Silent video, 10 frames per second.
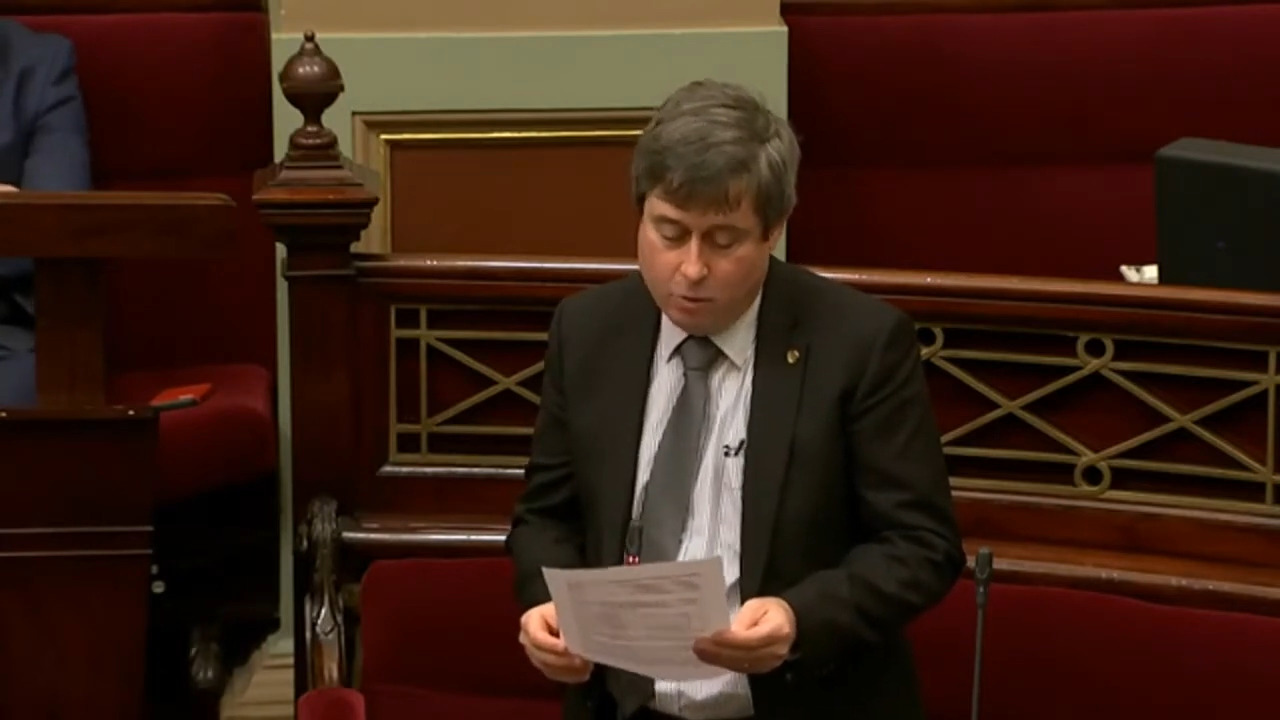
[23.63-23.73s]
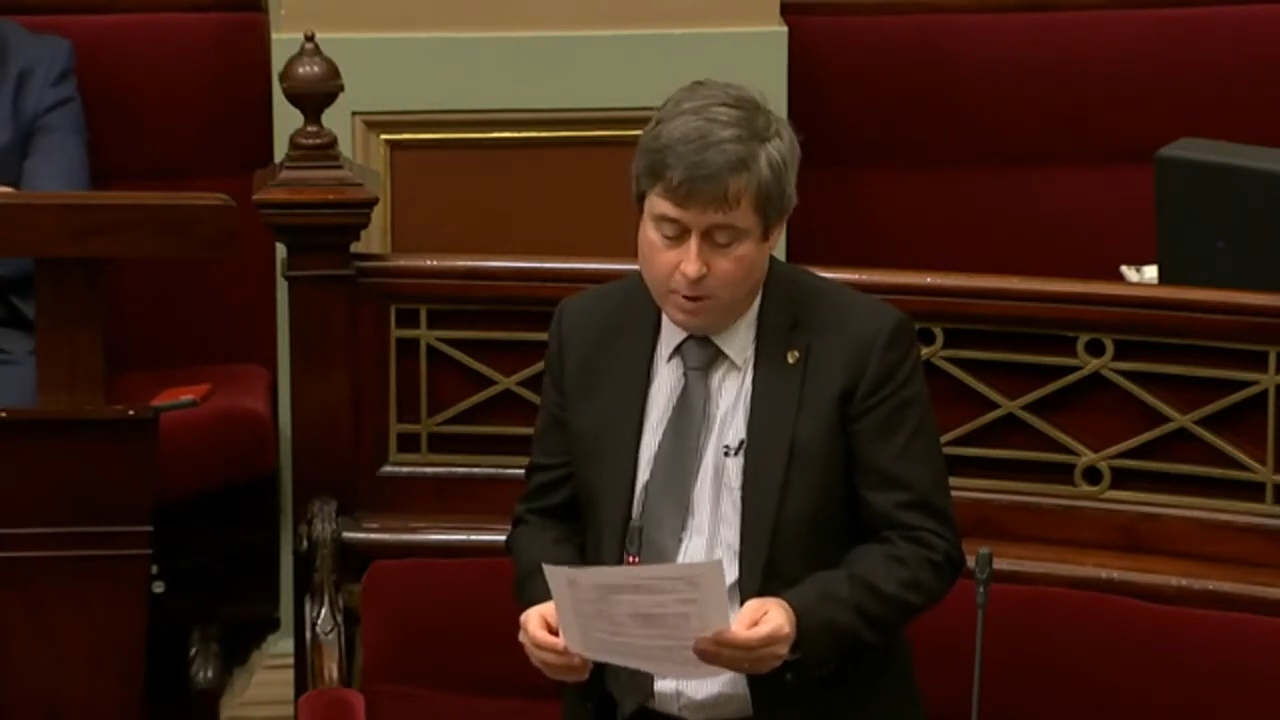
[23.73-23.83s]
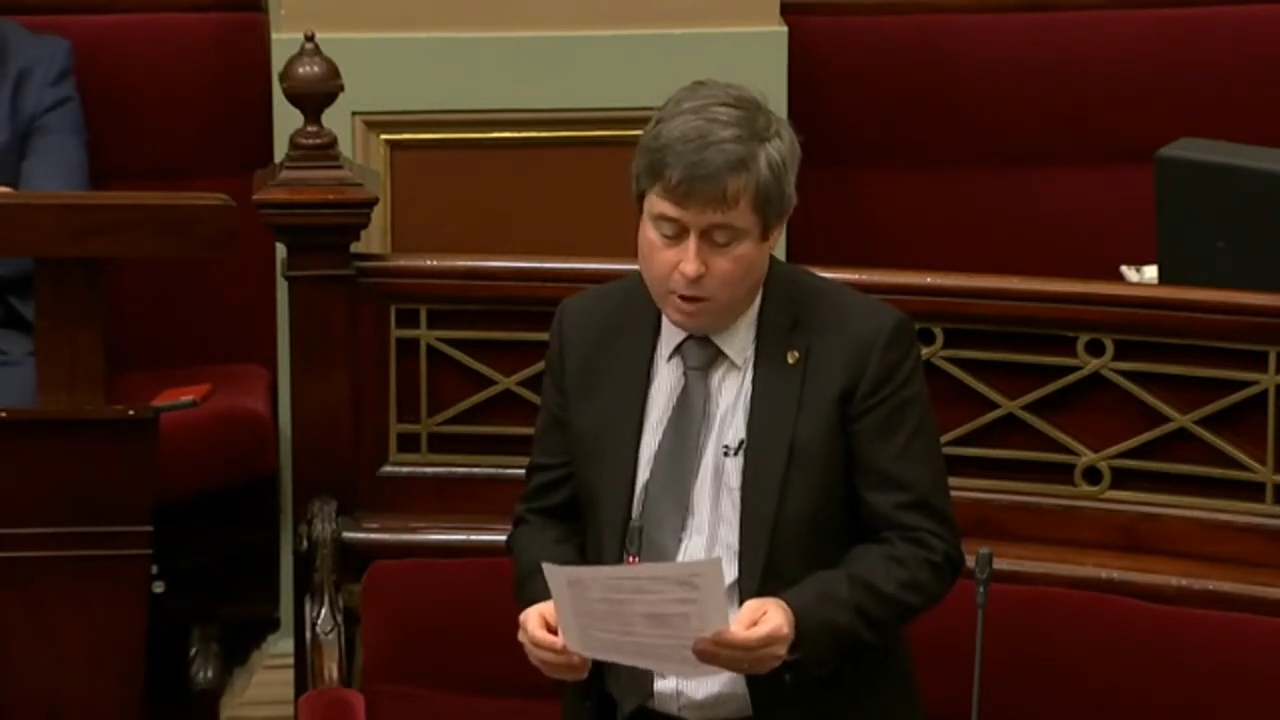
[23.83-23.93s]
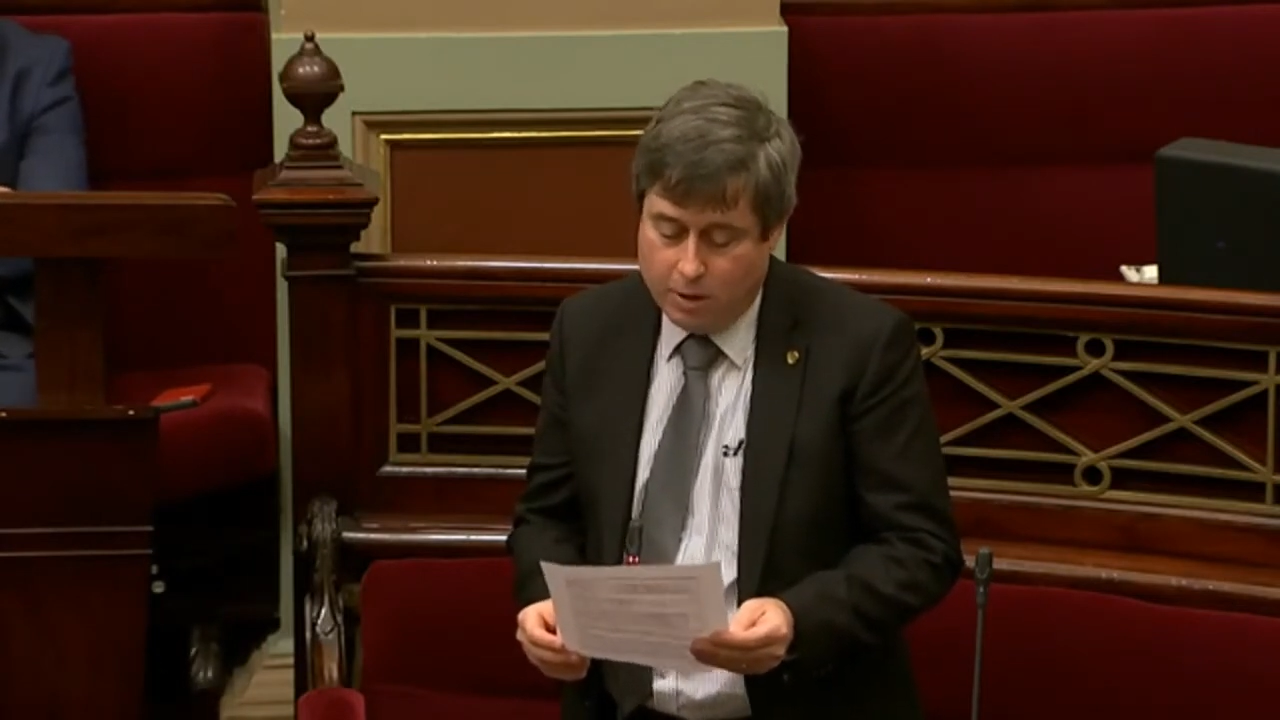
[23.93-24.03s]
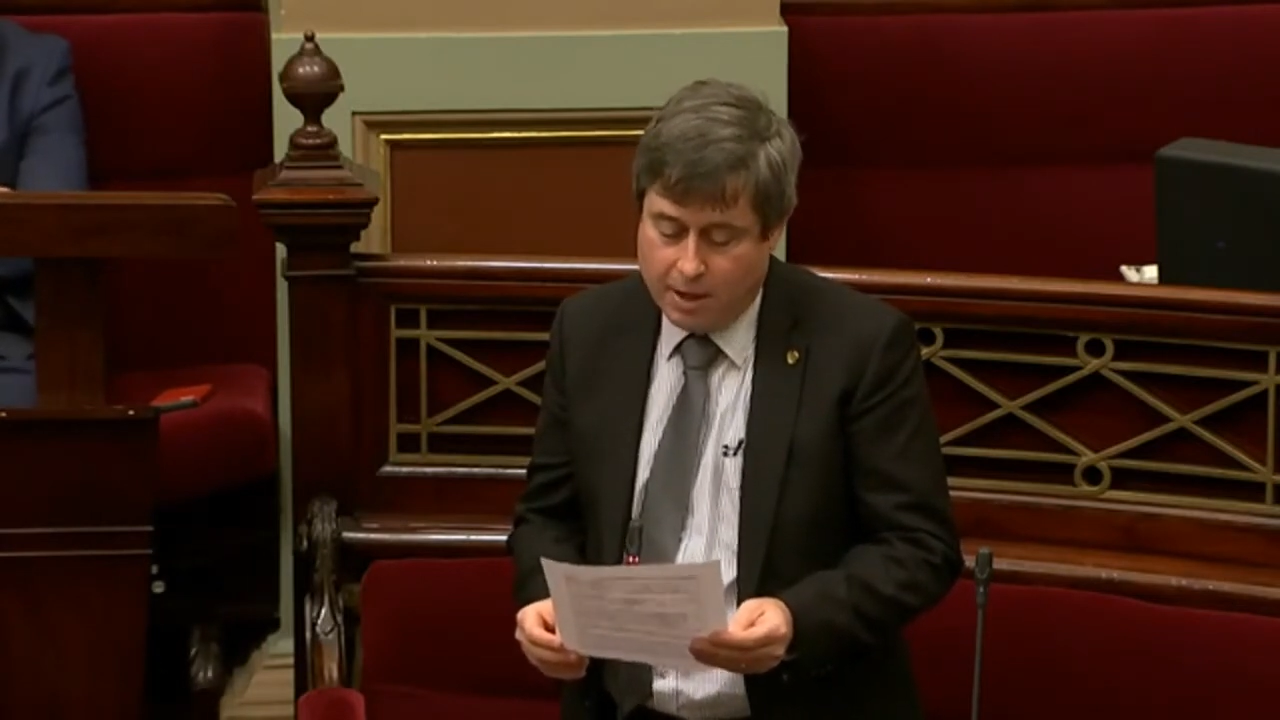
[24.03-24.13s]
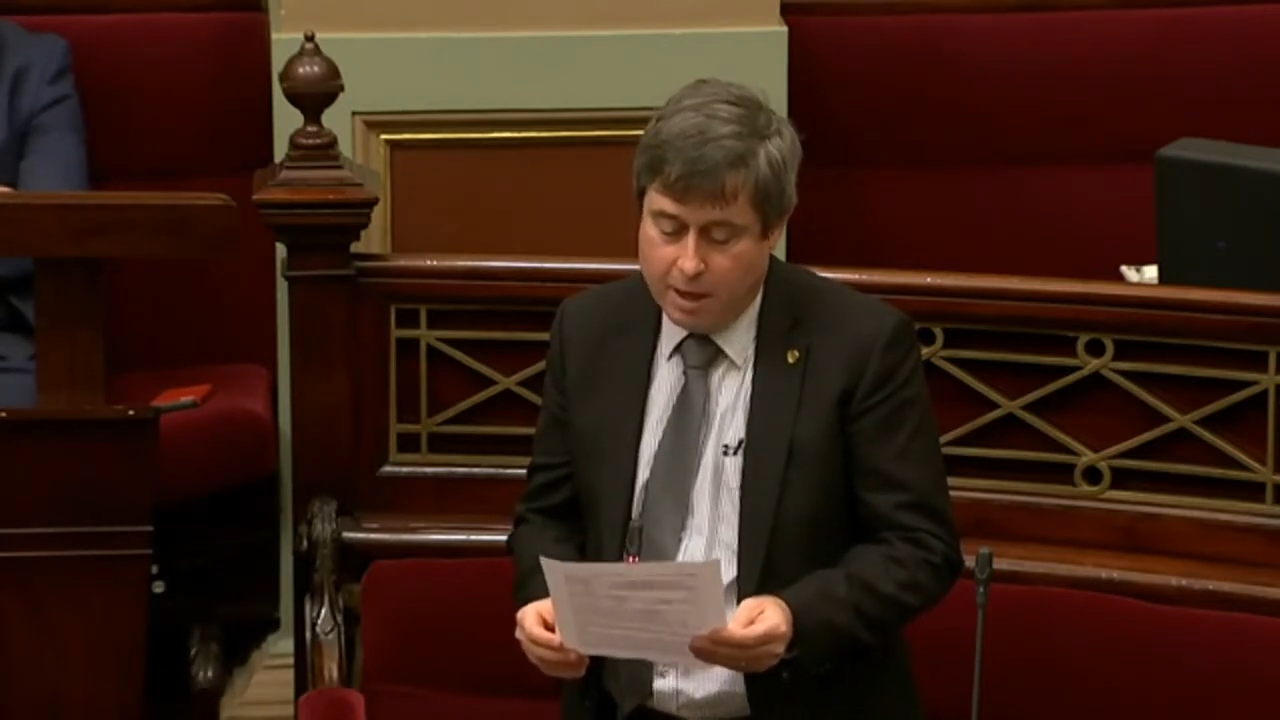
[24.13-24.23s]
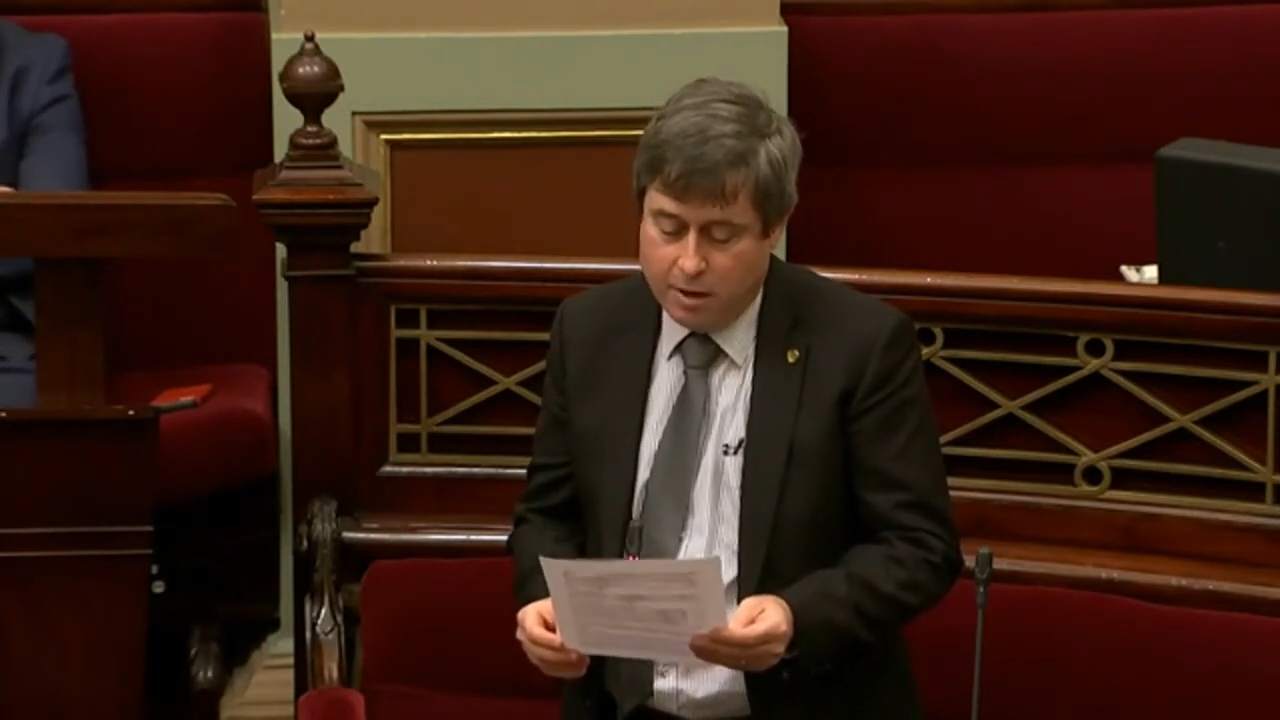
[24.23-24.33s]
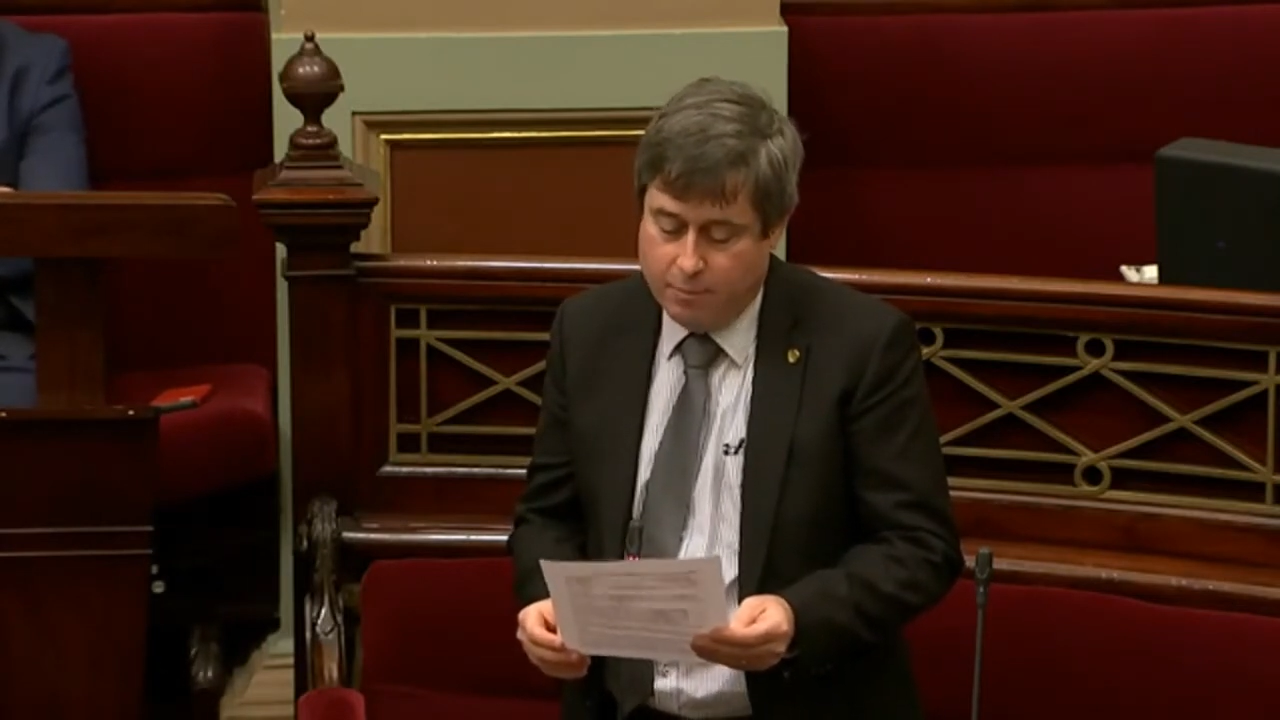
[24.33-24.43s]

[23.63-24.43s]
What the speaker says: or be used against